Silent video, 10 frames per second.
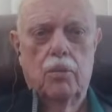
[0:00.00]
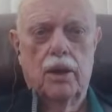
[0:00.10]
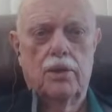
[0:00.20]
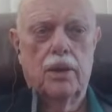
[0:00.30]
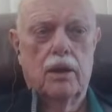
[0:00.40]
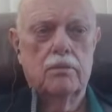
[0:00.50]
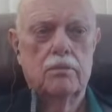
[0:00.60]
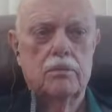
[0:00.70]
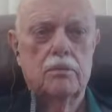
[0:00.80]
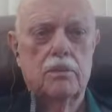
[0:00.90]
But
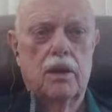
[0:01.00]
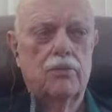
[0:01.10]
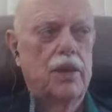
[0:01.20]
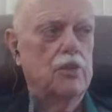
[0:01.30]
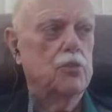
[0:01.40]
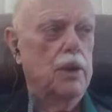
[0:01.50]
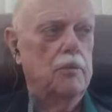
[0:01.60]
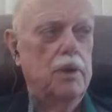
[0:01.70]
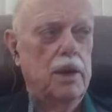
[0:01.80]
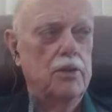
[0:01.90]
if that's what
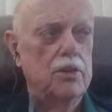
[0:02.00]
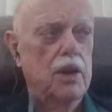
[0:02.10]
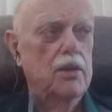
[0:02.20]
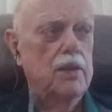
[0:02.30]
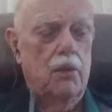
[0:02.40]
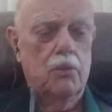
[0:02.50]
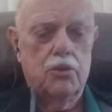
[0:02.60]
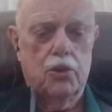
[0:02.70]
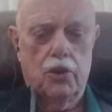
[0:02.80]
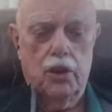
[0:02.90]
he means, that
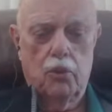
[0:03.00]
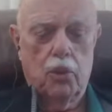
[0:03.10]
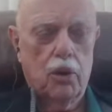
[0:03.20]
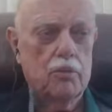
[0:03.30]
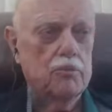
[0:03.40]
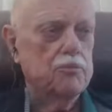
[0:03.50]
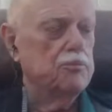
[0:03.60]
would certainly work.